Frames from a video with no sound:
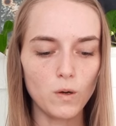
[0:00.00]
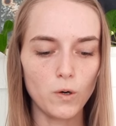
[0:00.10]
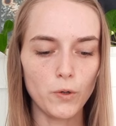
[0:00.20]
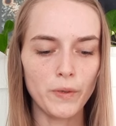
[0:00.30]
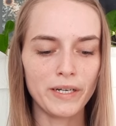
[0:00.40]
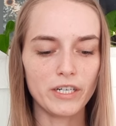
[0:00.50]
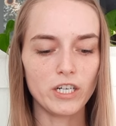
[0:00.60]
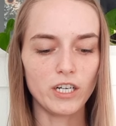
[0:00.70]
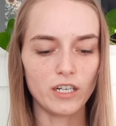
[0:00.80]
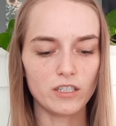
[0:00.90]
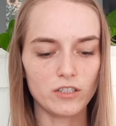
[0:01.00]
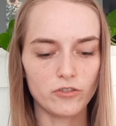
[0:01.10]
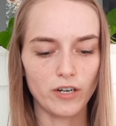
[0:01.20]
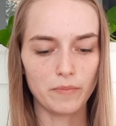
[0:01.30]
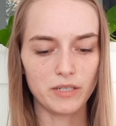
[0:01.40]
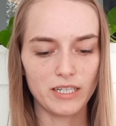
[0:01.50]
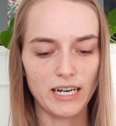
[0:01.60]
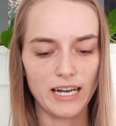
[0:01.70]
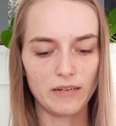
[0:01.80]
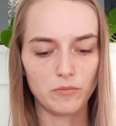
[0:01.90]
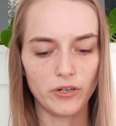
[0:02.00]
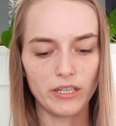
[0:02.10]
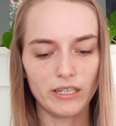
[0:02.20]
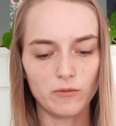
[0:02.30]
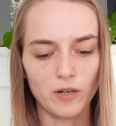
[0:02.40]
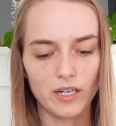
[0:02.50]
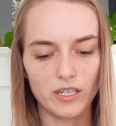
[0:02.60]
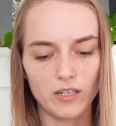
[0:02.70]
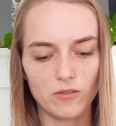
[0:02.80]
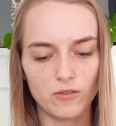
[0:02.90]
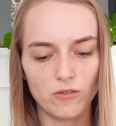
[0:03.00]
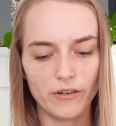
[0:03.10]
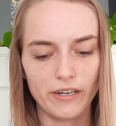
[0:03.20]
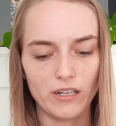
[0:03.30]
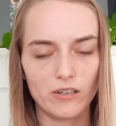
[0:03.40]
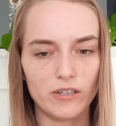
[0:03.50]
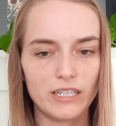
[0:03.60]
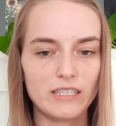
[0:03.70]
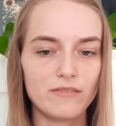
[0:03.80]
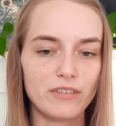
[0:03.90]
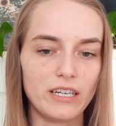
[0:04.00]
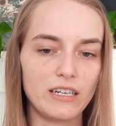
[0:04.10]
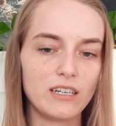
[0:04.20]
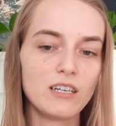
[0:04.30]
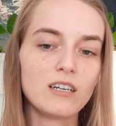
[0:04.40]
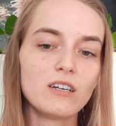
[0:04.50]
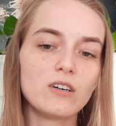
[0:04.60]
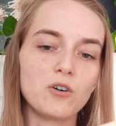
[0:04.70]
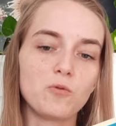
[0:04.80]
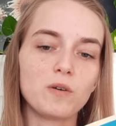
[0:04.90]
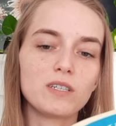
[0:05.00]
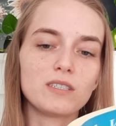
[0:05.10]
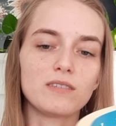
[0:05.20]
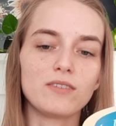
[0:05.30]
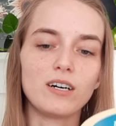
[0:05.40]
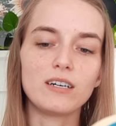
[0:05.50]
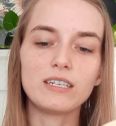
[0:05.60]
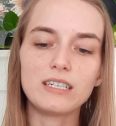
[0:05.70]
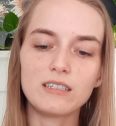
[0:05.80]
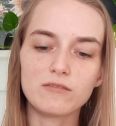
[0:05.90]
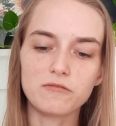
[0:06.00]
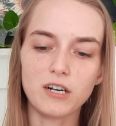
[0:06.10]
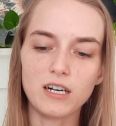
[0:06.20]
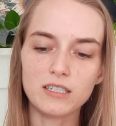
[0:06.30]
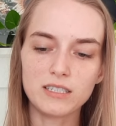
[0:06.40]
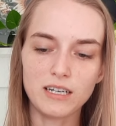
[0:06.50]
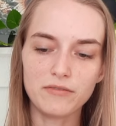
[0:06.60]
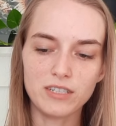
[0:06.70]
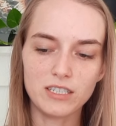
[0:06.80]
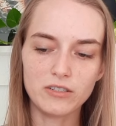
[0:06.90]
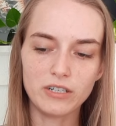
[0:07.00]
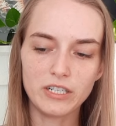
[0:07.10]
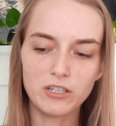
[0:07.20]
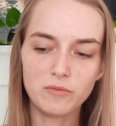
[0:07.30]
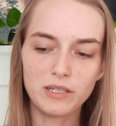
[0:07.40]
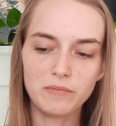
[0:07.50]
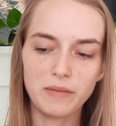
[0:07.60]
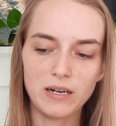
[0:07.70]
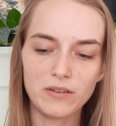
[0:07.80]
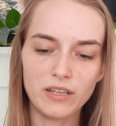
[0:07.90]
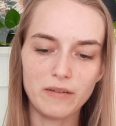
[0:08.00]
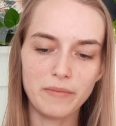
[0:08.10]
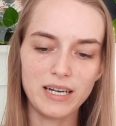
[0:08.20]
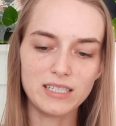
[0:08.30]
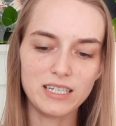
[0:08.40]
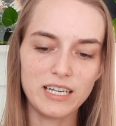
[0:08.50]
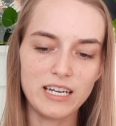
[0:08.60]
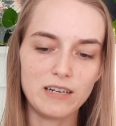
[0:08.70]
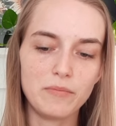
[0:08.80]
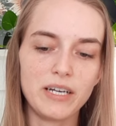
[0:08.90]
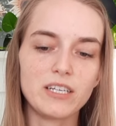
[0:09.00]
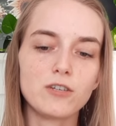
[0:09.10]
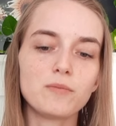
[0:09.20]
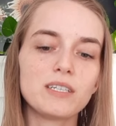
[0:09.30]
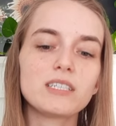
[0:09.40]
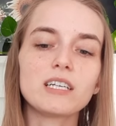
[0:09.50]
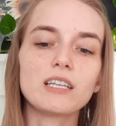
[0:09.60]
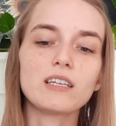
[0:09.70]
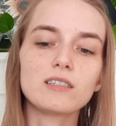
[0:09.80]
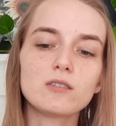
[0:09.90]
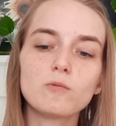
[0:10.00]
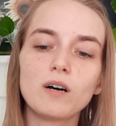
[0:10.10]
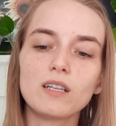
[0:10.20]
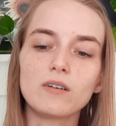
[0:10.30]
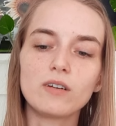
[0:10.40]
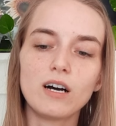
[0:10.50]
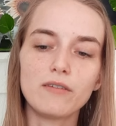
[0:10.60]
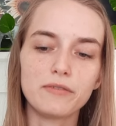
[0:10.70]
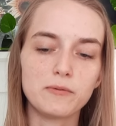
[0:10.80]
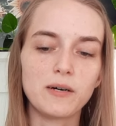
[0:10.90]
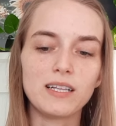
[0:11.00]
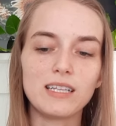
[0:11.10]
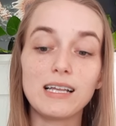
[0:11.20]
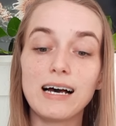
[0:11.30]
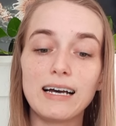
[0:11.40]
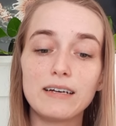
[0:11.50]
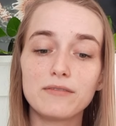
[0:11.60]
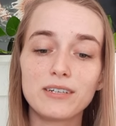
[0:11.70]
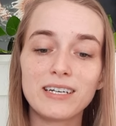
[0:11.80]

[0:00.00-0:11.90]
or when cooked, dropped to die in boiling water or oil, or even, or worst of all, eaten raw, stuffed into a human mouth and masticated by human teeth and swallowed often while alive.